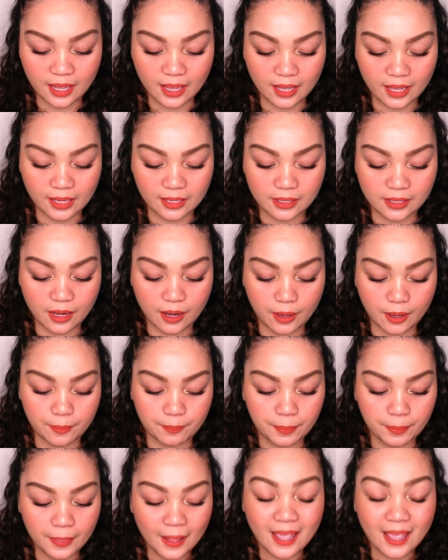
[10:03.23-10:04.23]
And
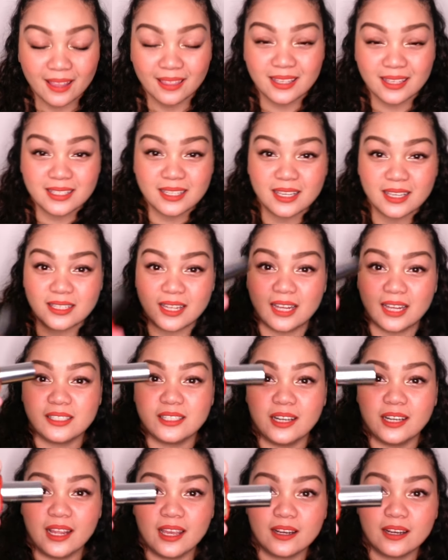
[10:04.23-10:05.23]
this is
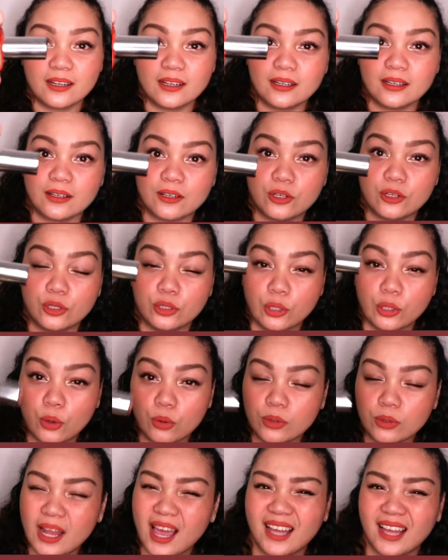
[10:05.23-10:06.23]
Atelier
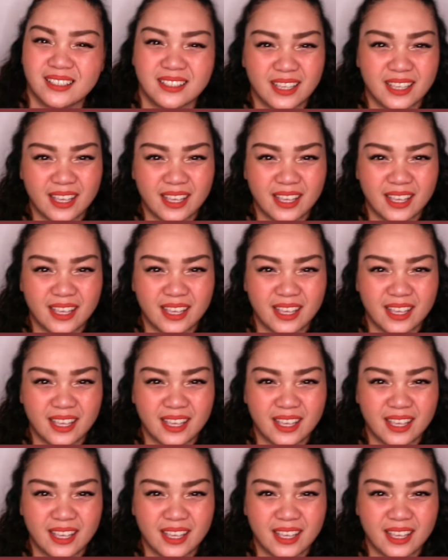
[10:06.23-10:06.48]
Cologne. And